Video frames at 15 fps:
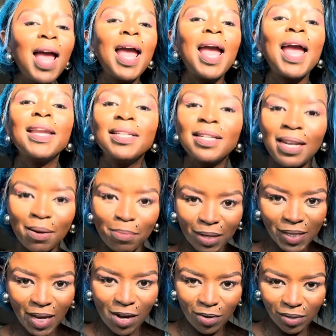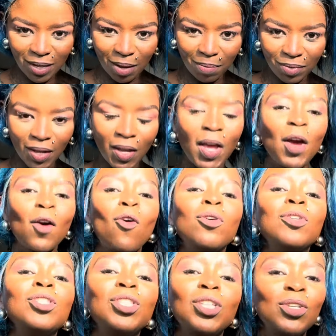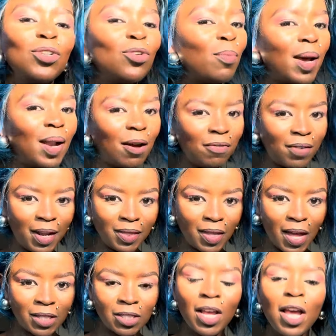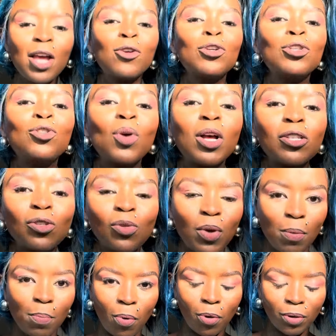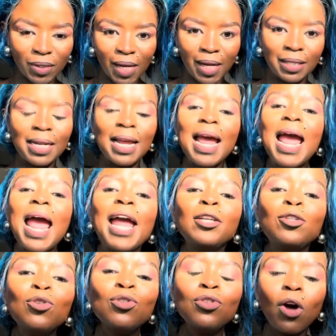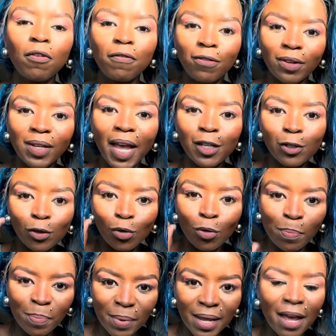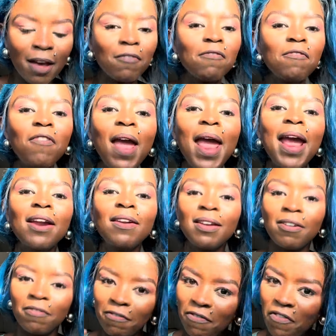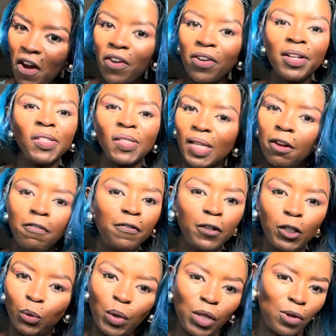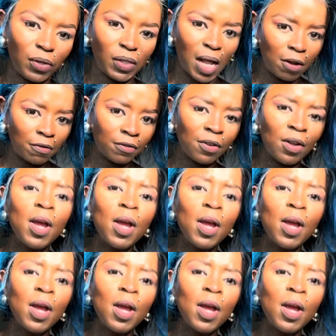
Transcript: And let me tell you something. Continue, my love, like that, because you are so important. And do not forget to be very, very selfish with yourself.